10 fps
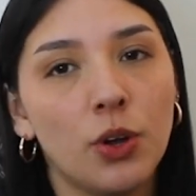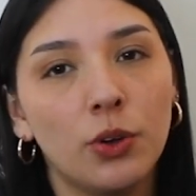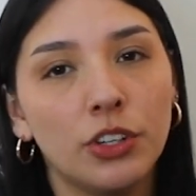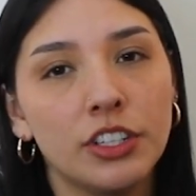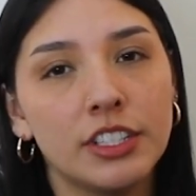
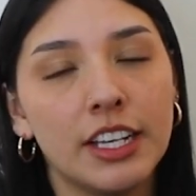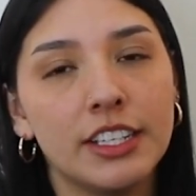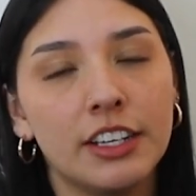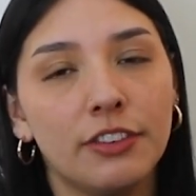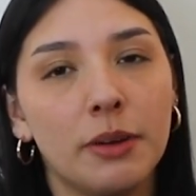owners in
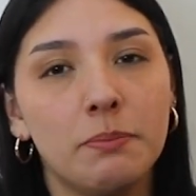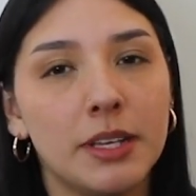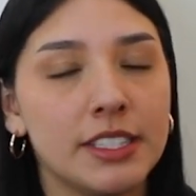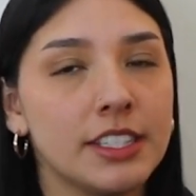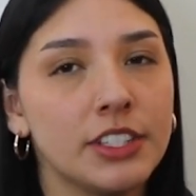different
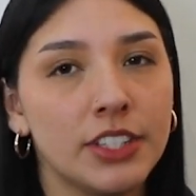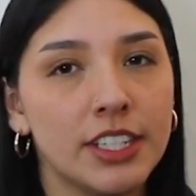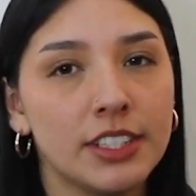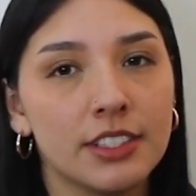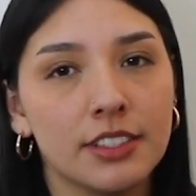business
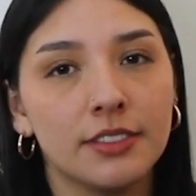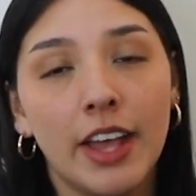units,